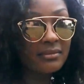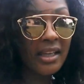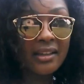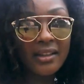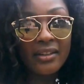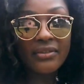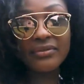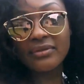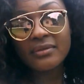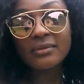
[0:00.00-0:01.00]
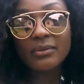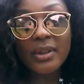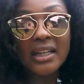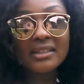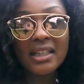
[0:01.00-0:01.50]
end of
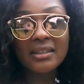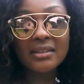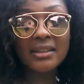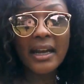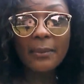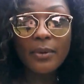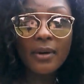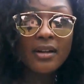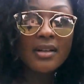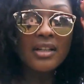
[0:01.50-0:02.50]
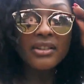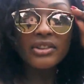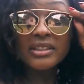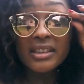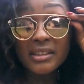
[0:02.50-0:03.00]
when I decide to stop, or
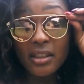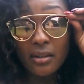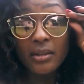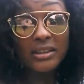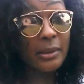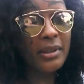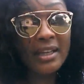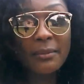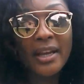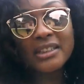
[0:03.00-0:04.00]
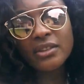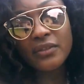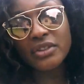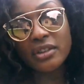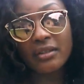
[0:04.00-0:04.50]
just until it's something I can pass on
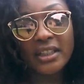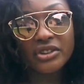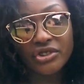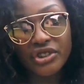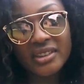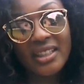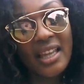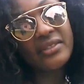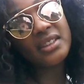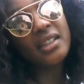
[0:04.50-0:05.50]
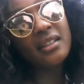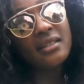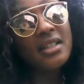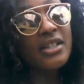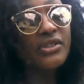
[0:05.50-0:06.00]
for generations, just a life skill.
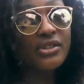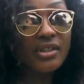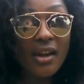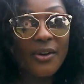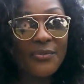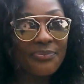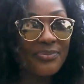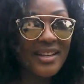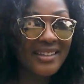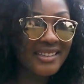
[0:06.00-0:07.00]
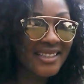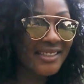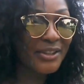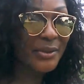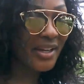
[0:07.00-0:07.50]
So let's
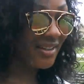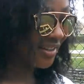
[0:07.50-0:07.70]
get to it.